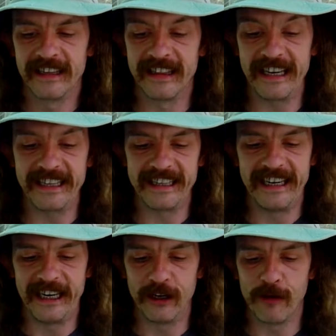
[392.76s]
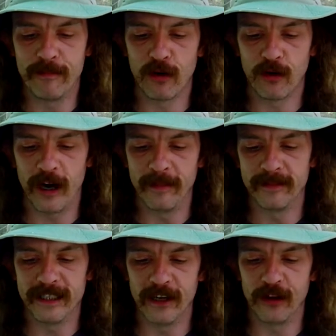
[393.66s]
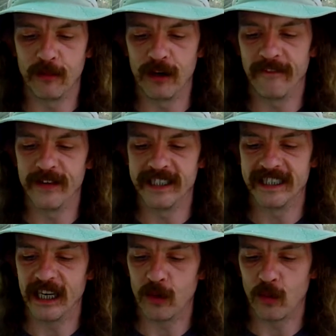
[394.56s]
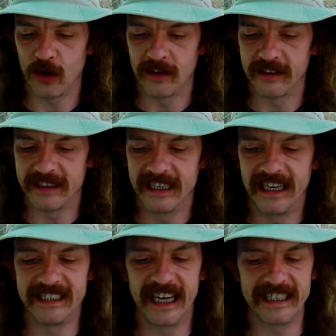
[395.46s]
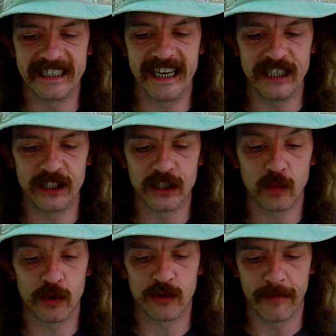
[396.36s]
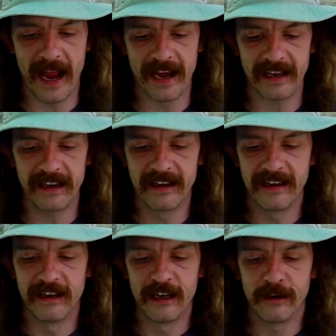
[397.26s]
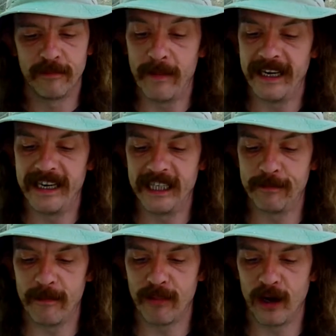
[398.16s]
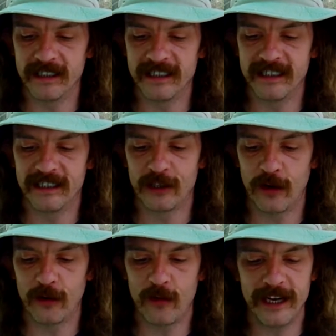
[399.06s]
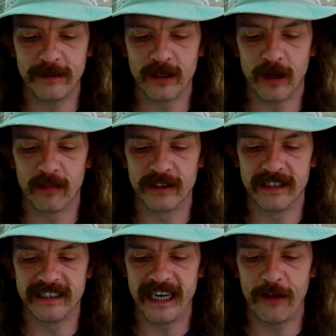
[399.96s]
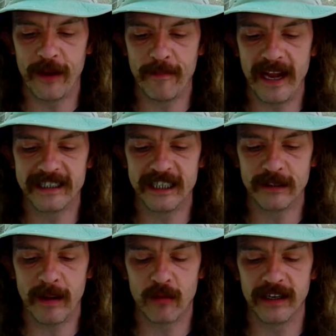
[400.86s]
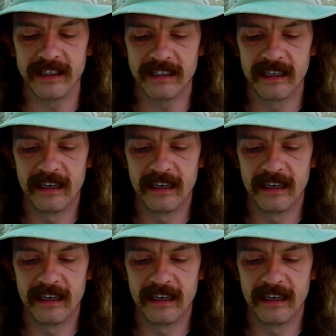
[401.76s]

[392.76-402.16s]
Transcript: Lately, he had reprogrammed himself to put emphasis on words. His hesitations were dramatic. Maybe he spent pauses stirring random numbers to see how they matched his memories.